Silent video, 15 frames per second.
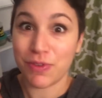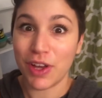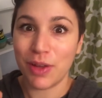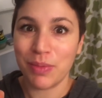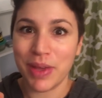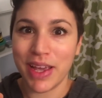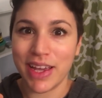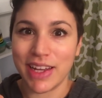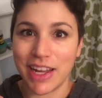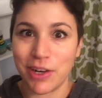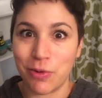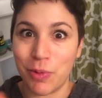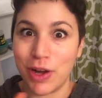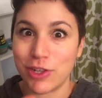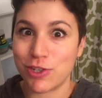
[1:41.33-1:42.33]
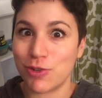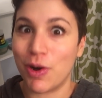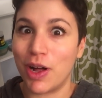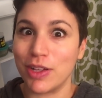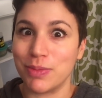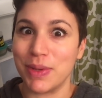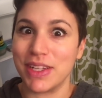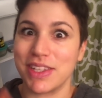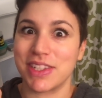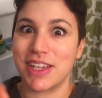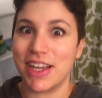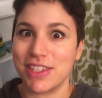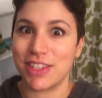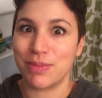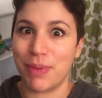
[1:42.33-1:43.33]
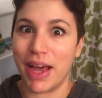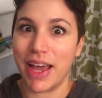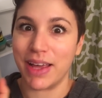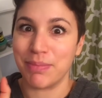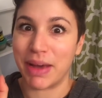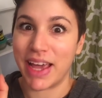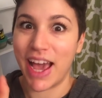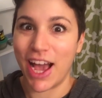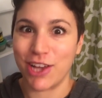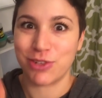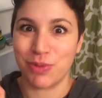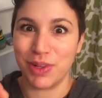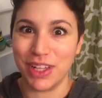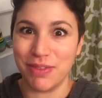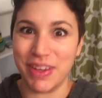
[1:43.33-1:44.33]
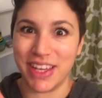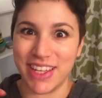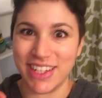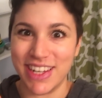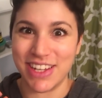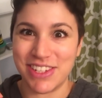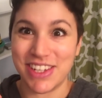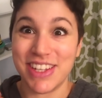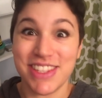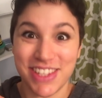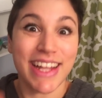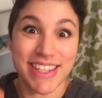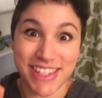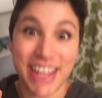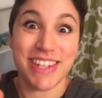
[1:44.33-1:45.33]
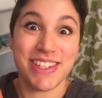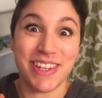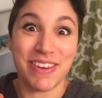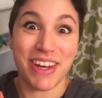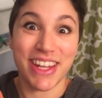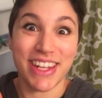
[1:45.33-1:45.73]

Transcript: filming and I don't want you all to be disgusted by my actual living conditions. Let's get to